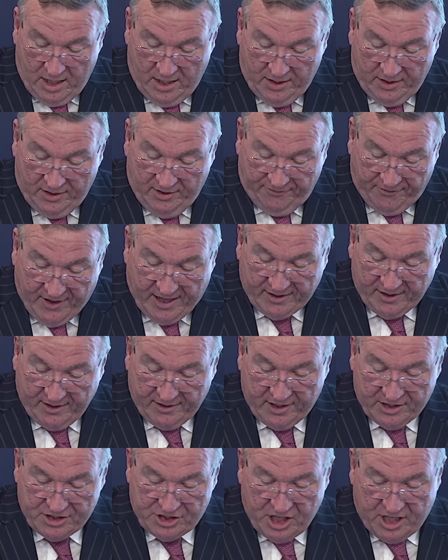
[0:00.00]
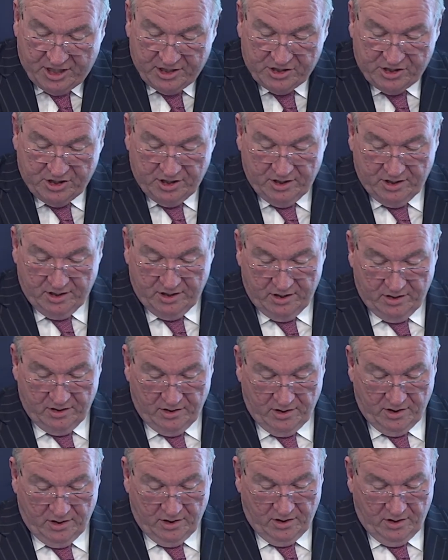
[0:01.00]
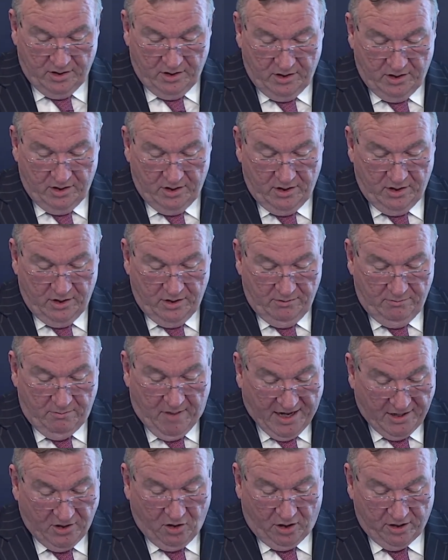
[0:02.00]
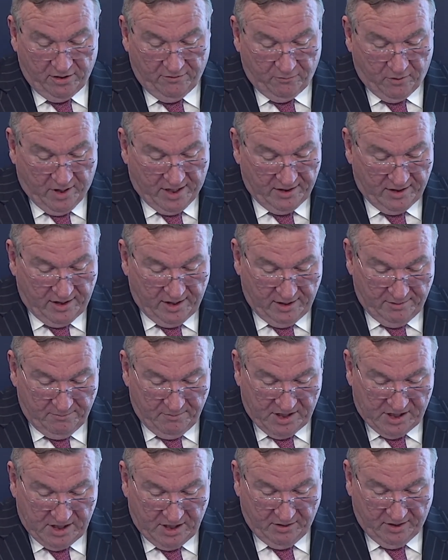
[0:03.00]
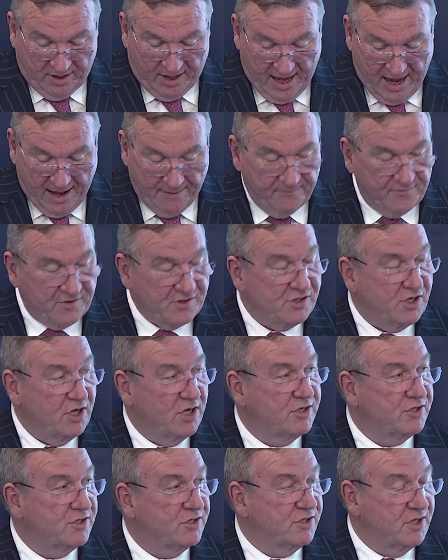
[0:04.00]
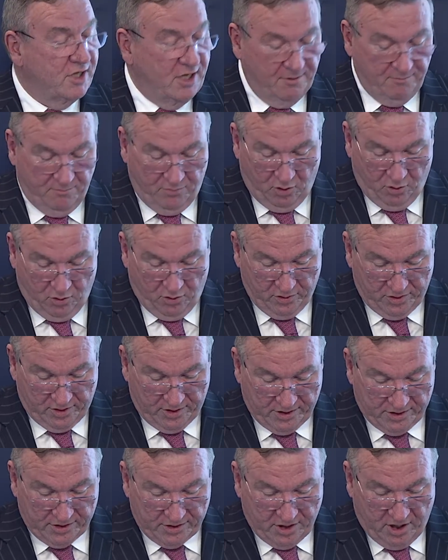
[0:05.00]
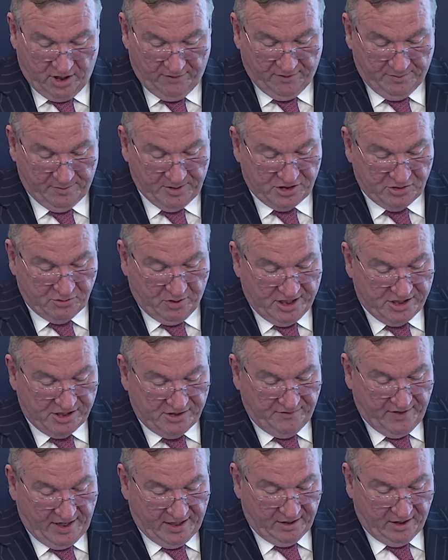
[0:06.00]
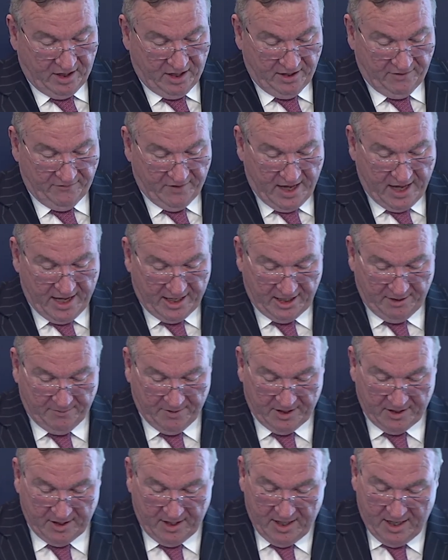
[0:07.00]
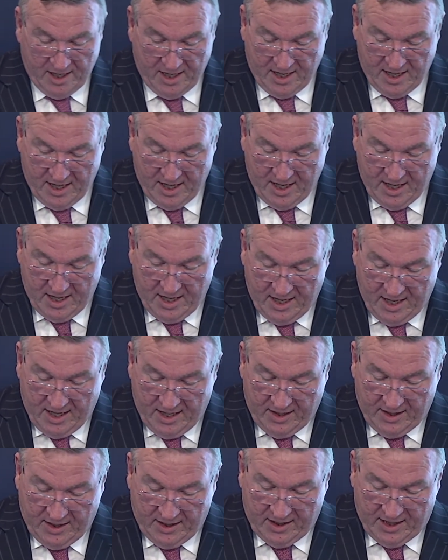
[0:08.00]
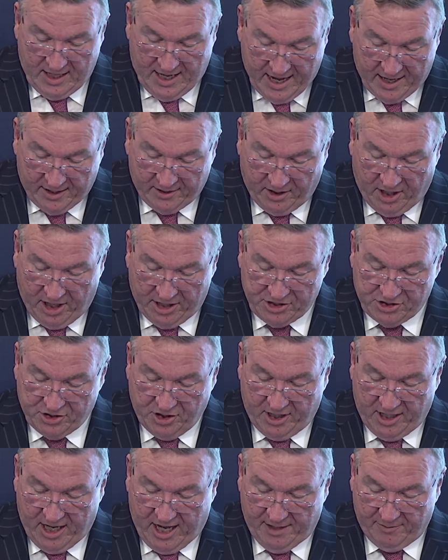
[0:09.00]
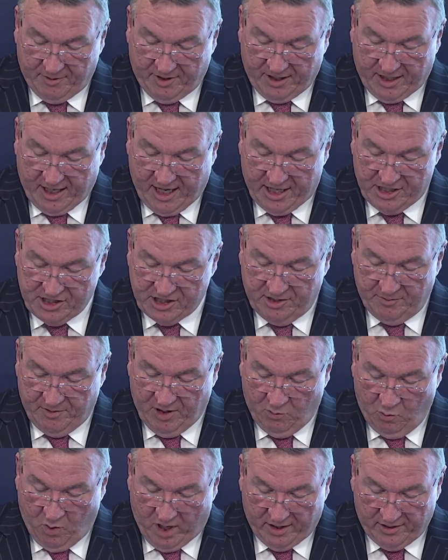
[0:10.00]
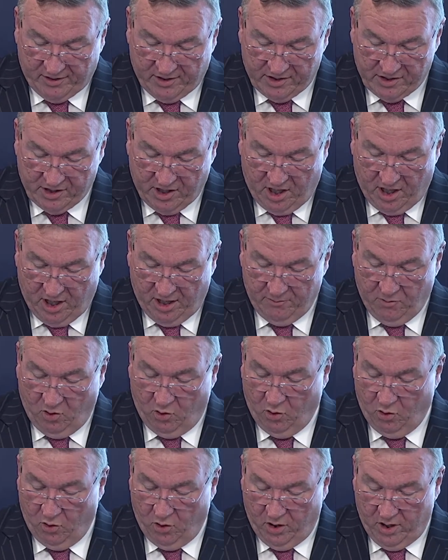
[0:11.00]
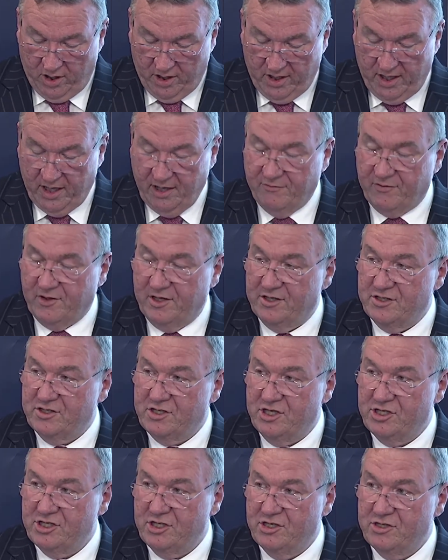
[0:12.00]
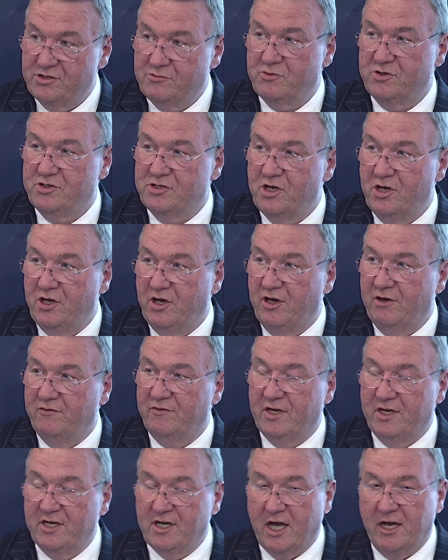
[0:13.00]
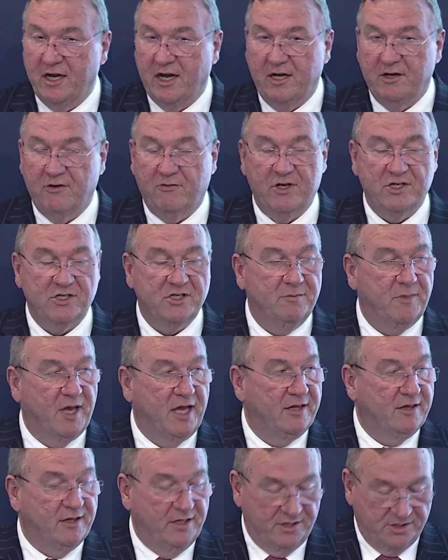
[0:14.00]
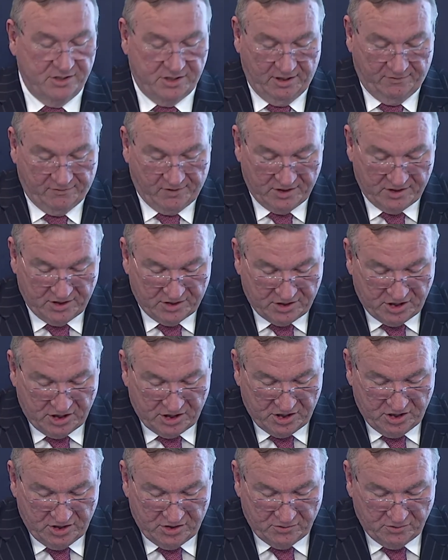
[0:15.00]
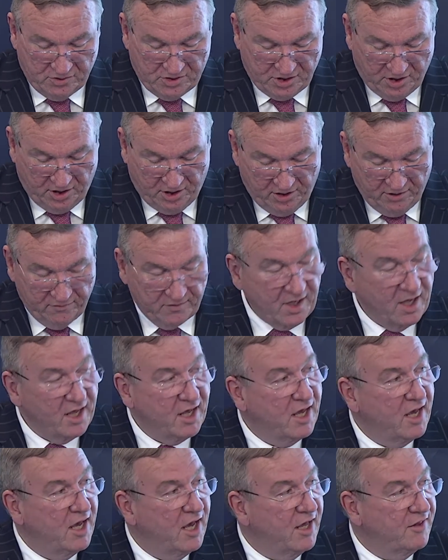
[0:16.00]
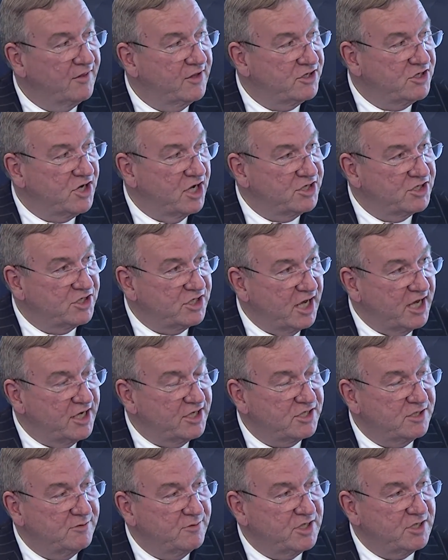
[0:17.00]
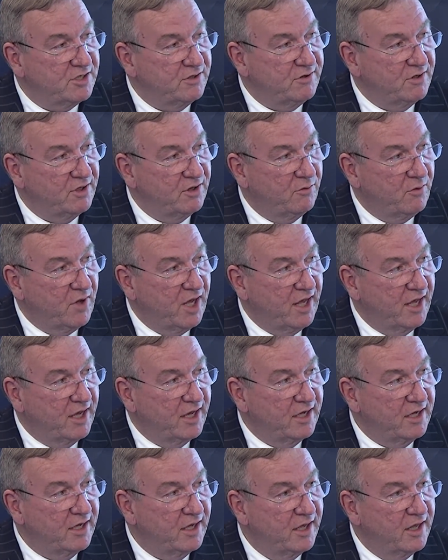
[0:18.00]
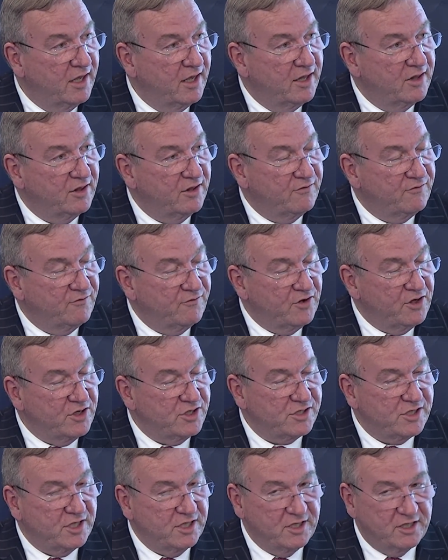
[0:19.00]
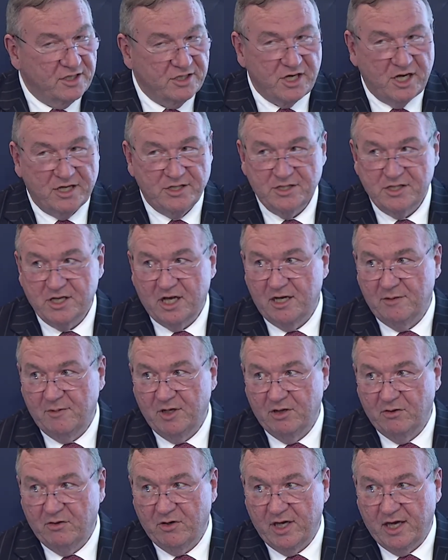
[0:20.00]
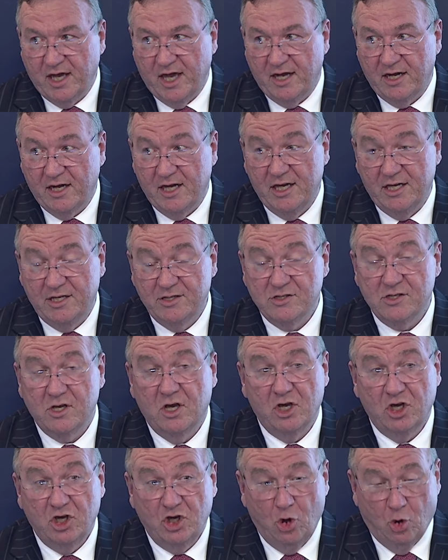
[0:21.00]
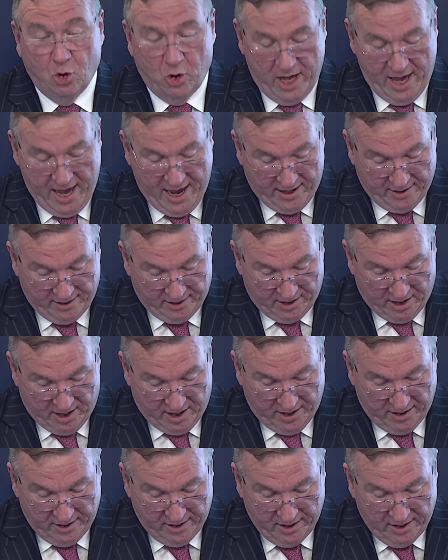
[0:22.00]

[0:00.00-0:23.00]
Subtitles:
The fact that the judge may not have read the material emphasises the importance of a persuasive outline of argument. The outline should enable the case to be won at the time, or if the decision is reserved, and don't underestimate this, if the decision is reserved and the judge takes the material away, the first thing the judge is going to be looking at is your outline.